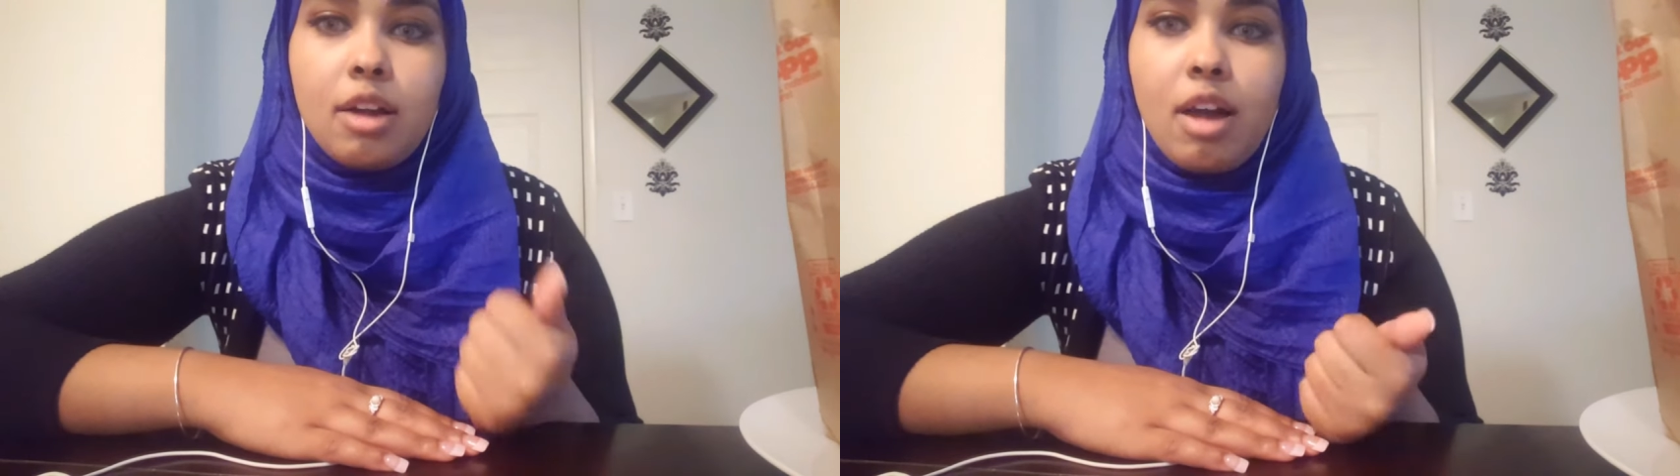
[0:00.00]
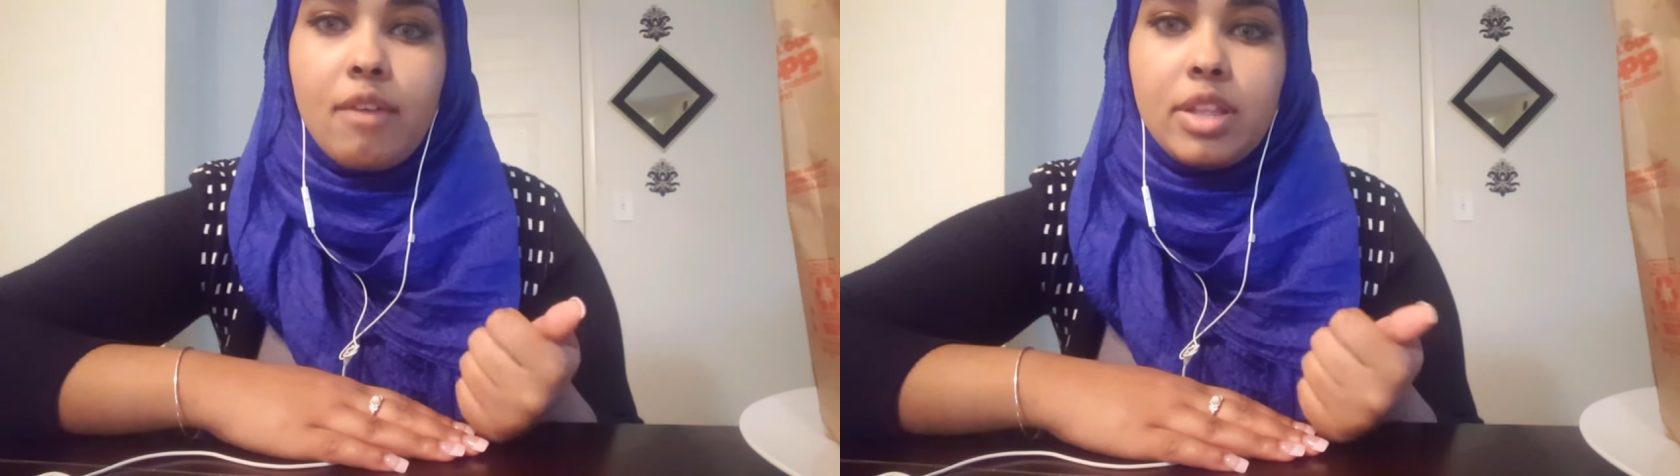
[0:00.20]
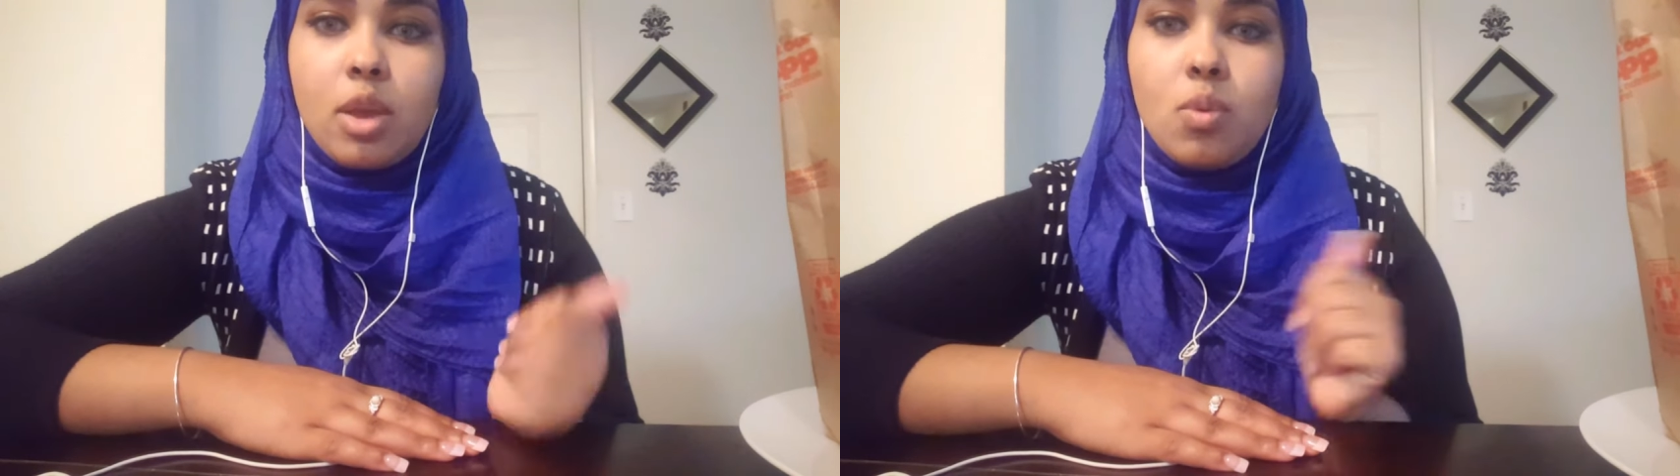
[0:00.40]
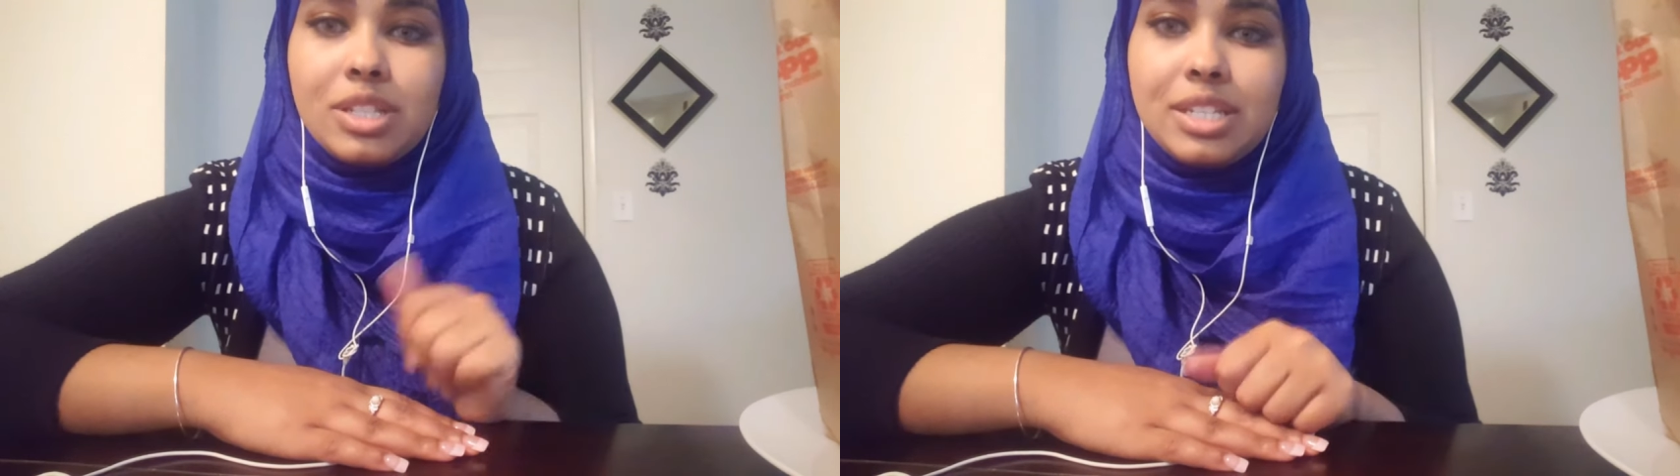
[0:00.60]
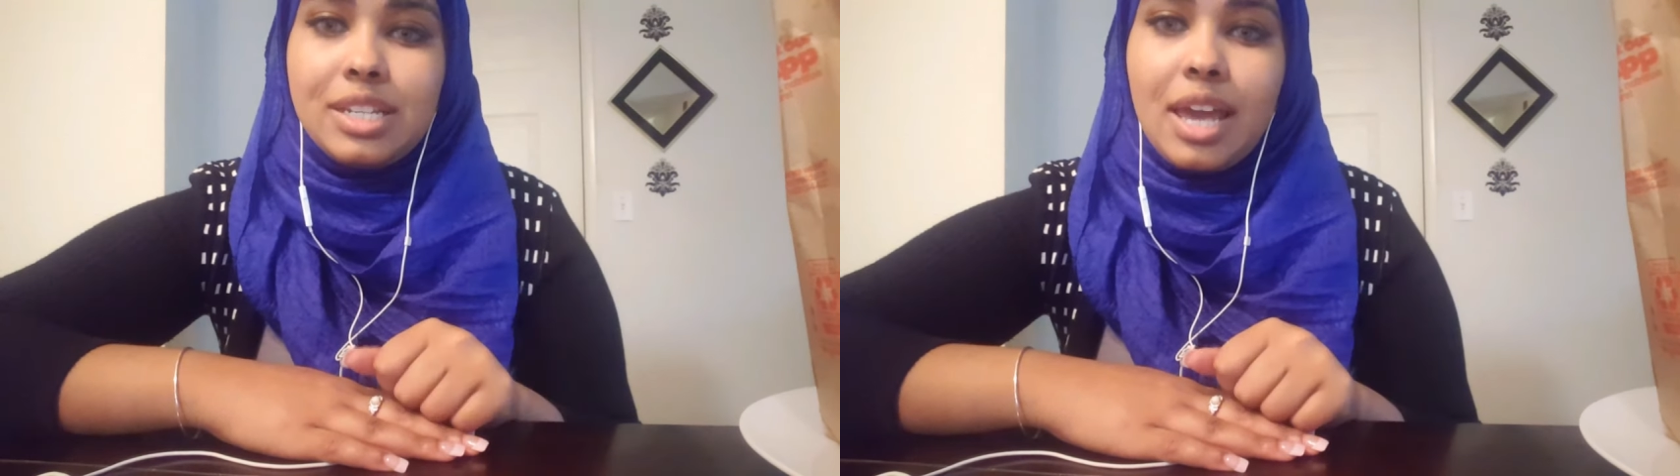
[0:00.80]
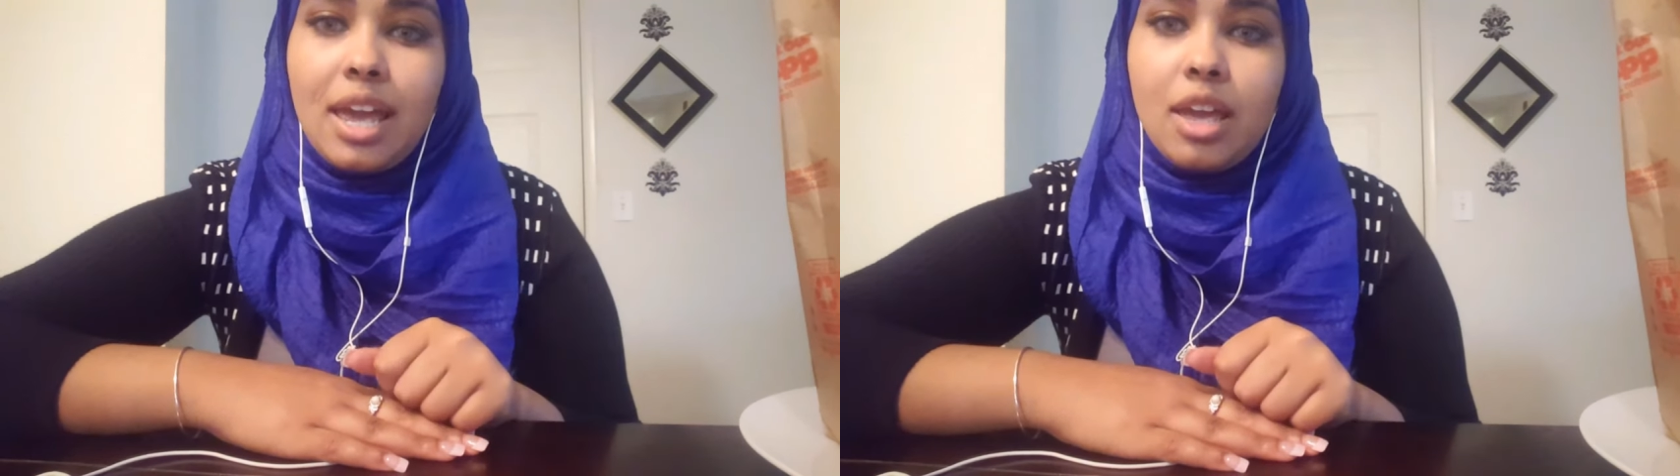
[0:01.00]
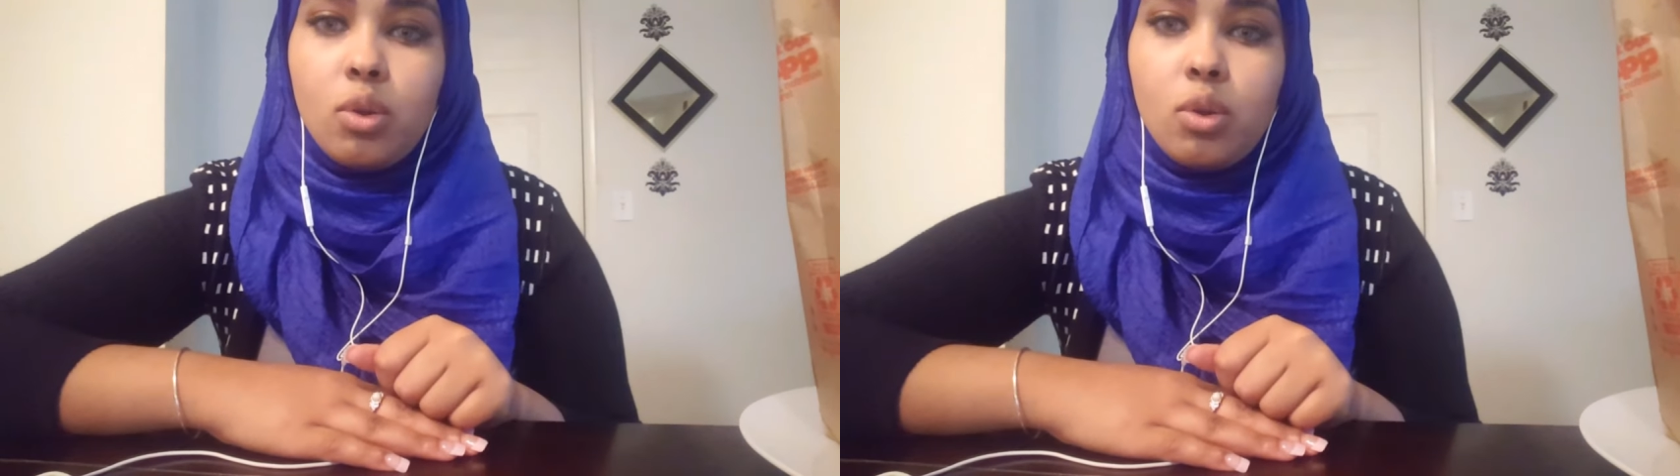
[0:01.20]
I'll have it like once a day,